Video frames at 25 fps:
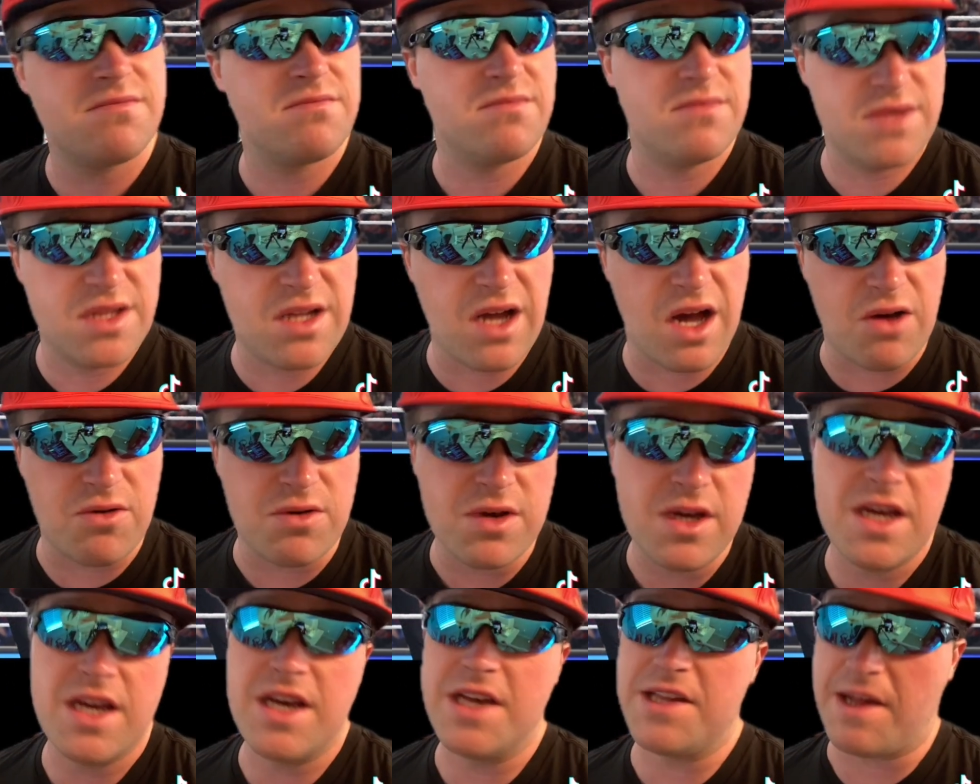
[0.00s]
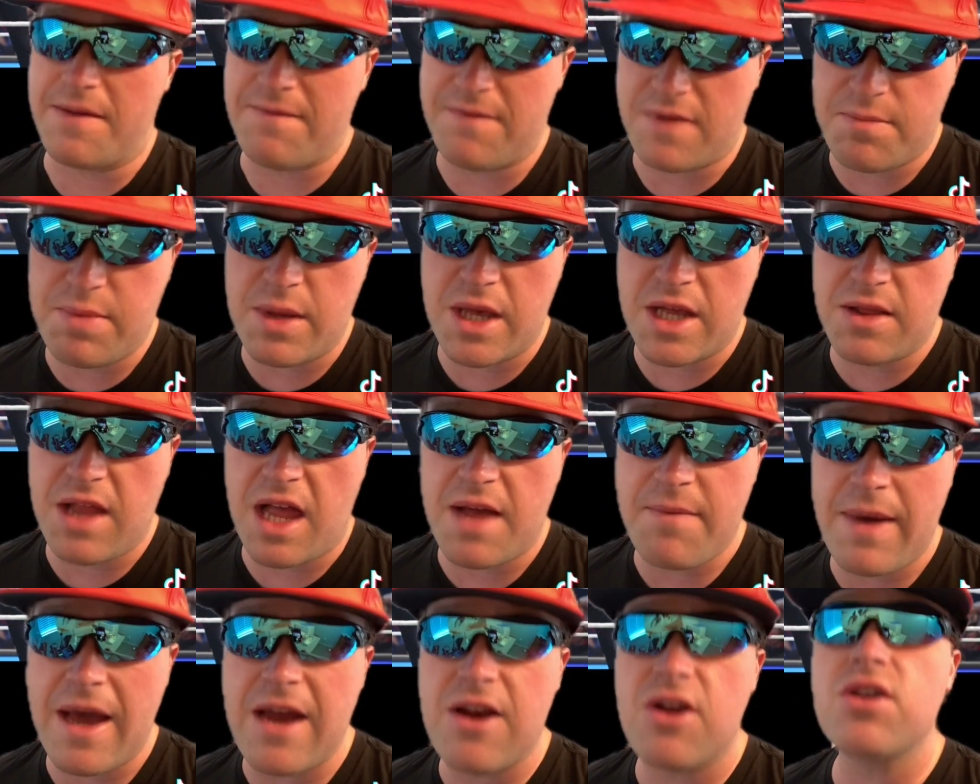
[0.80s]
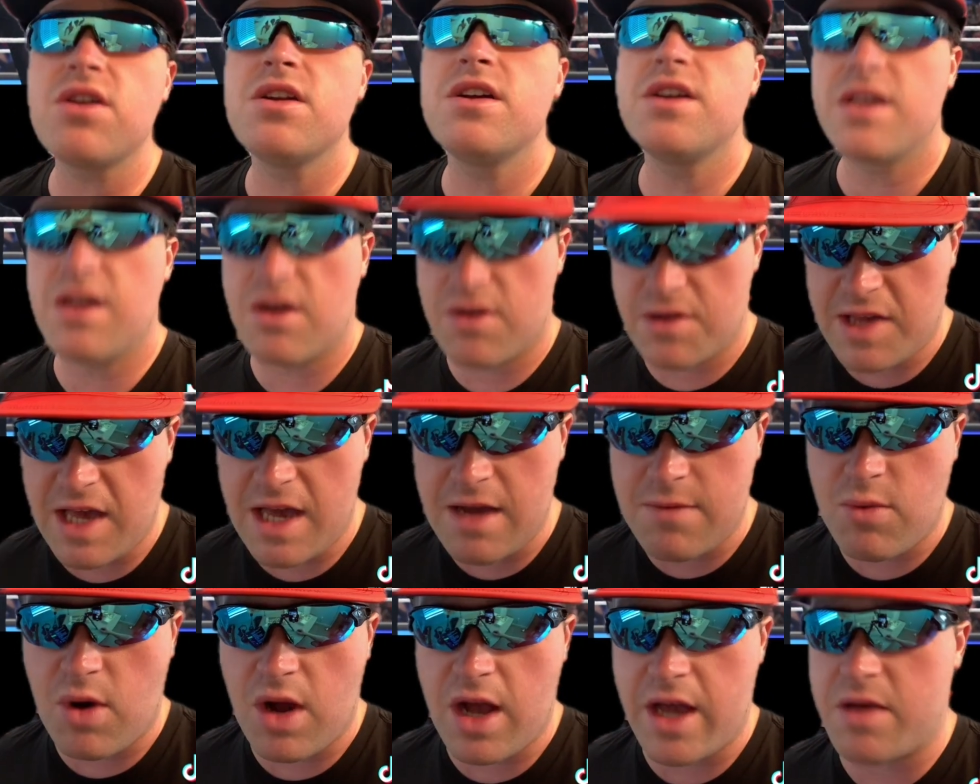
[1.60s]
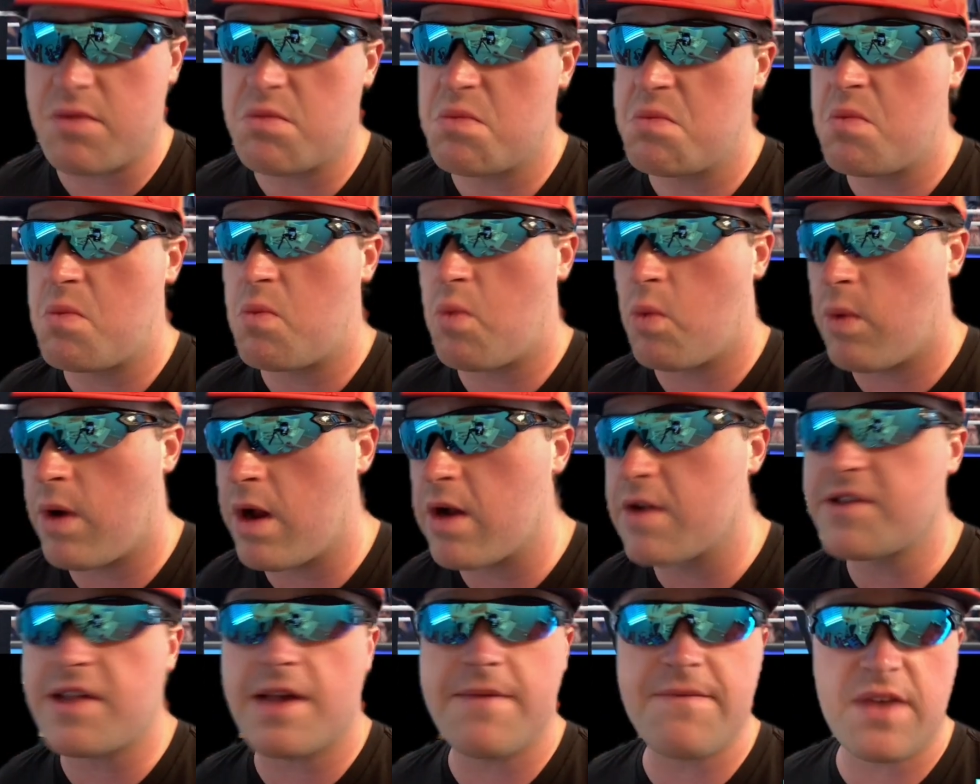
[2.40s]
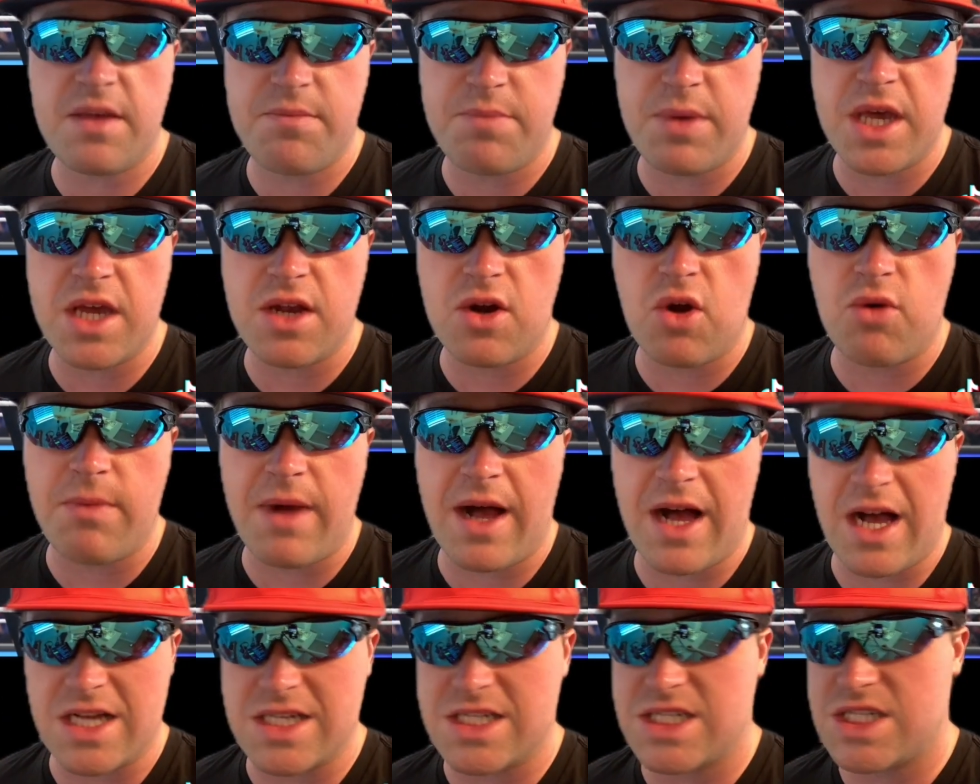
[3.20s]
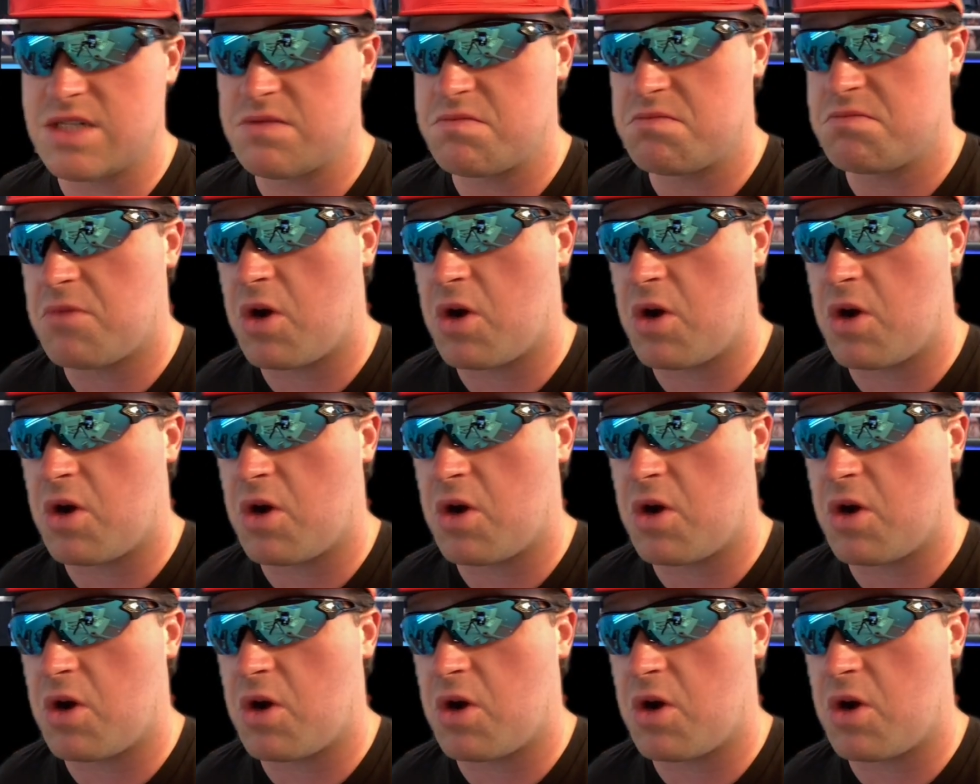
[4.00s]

No. Is M V P a lot better? You're damn right. Where's M V P and Omos?